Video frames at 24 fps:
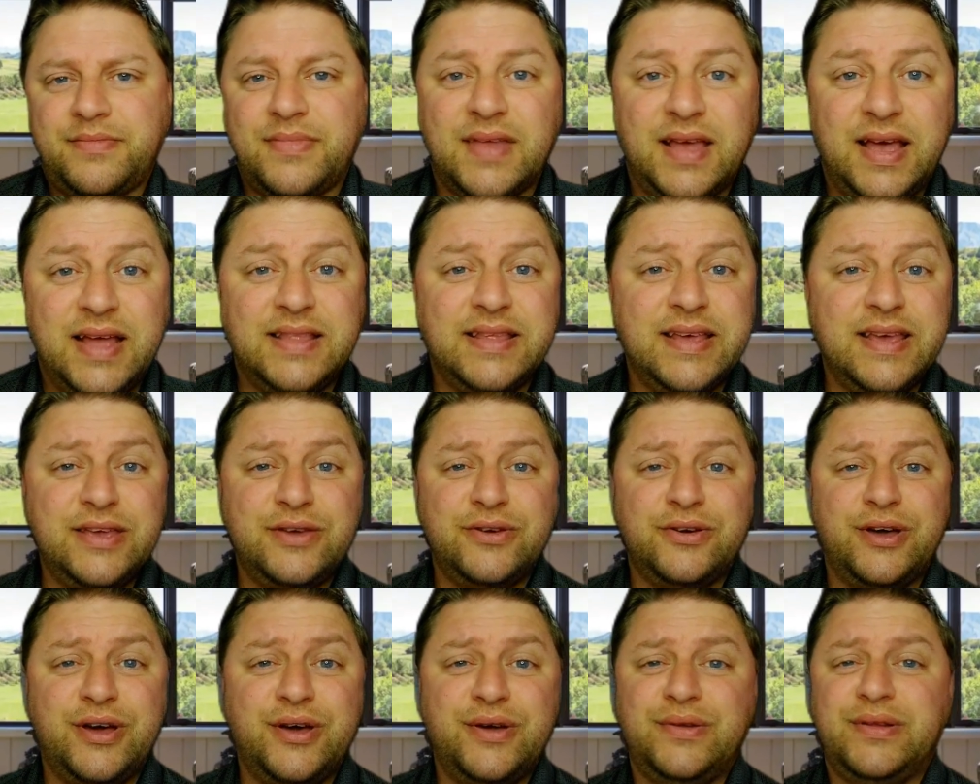And there you
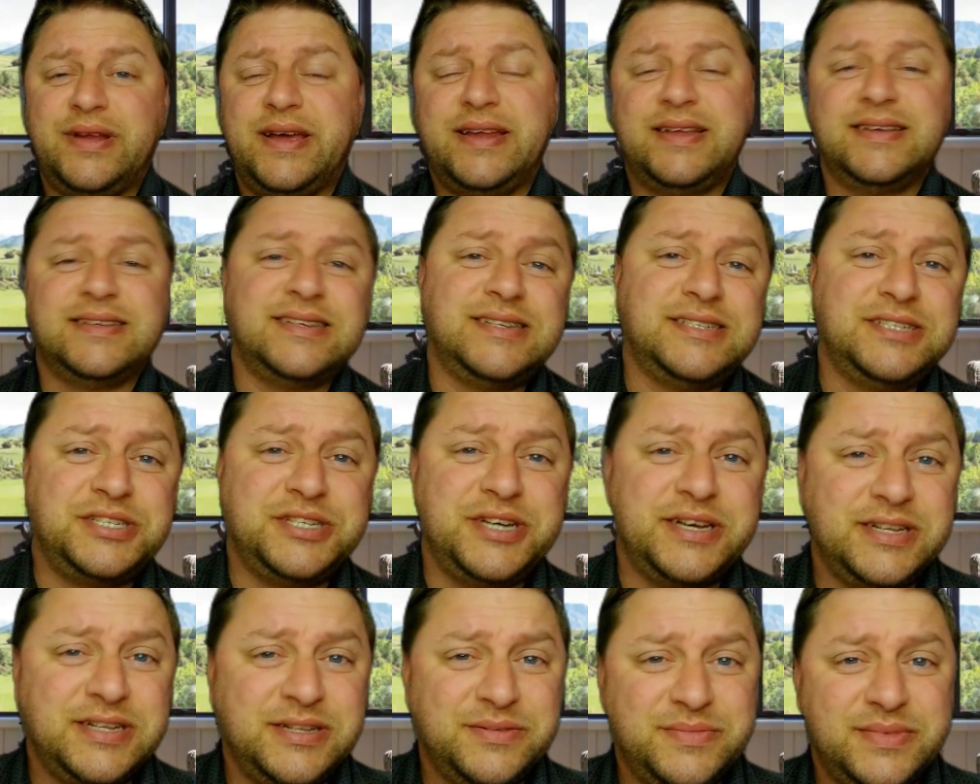go, ladies and
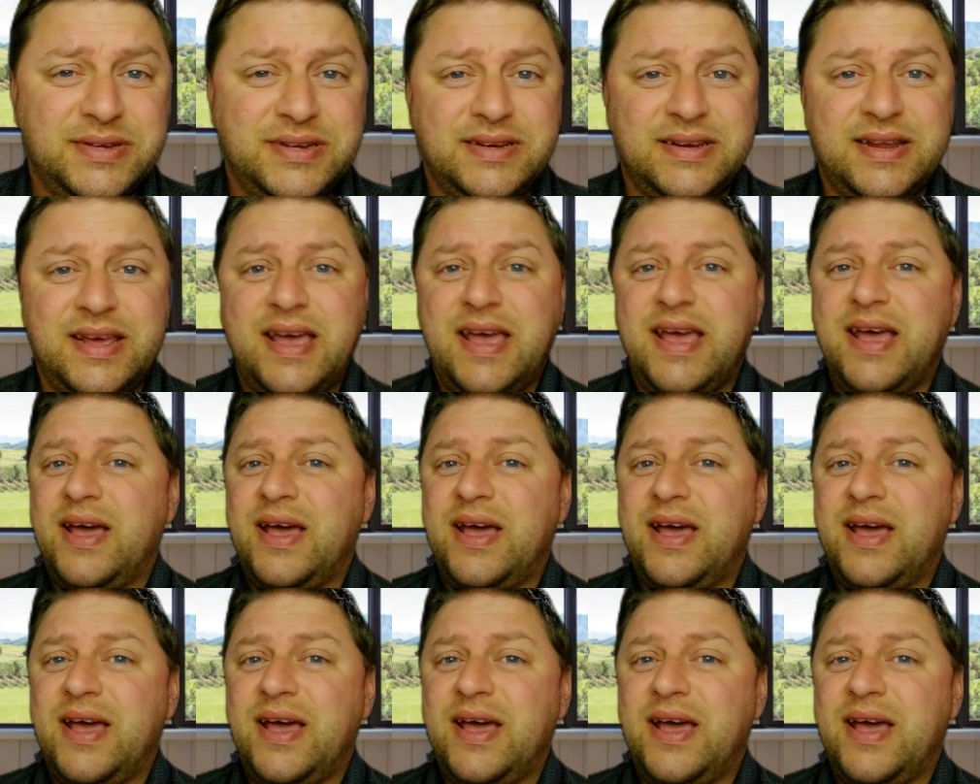gentlemen.